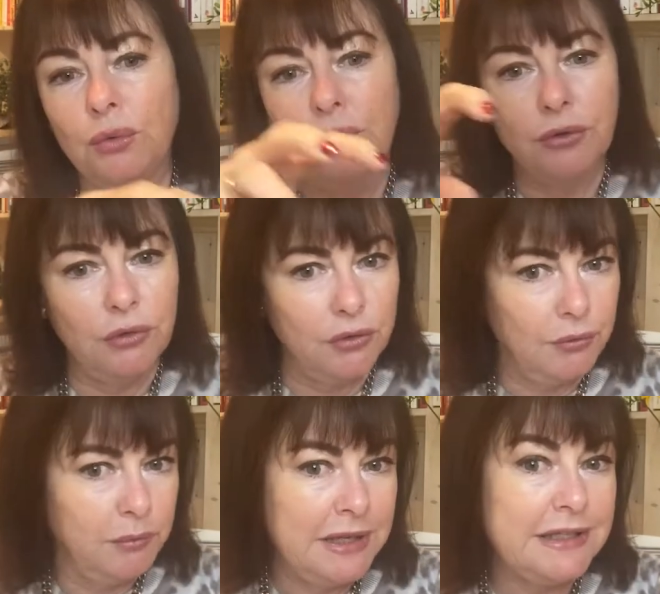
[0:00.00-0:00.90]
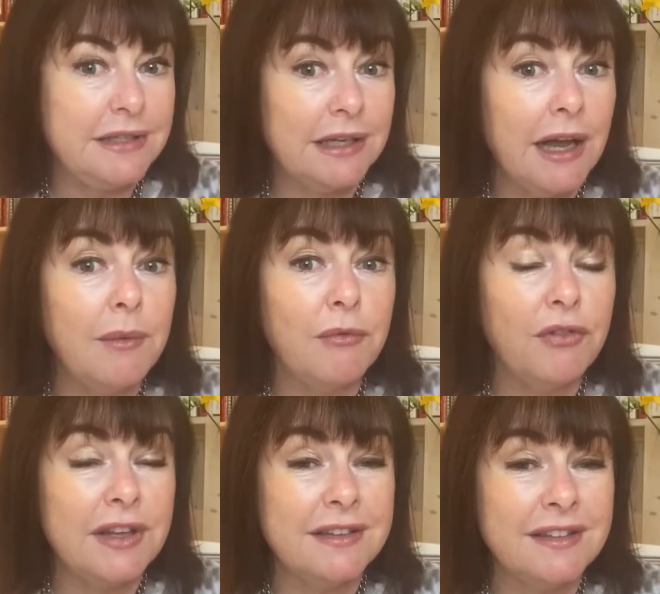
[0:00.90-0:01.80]
the meeting up, for
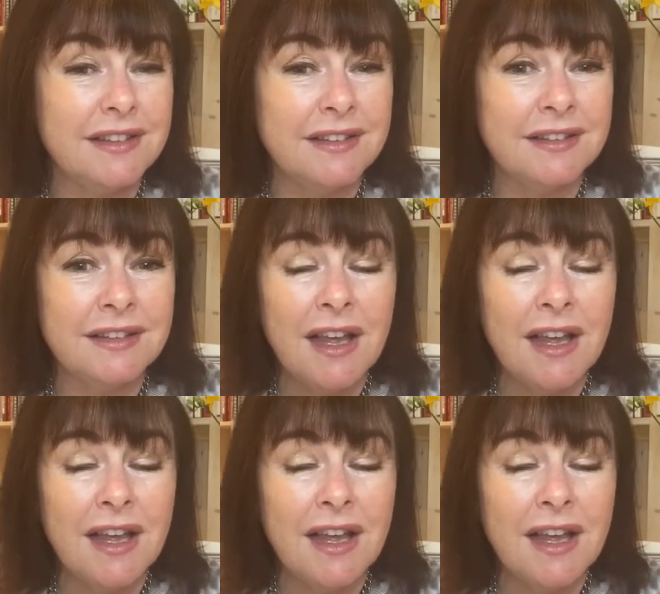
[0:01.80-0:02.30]
instance,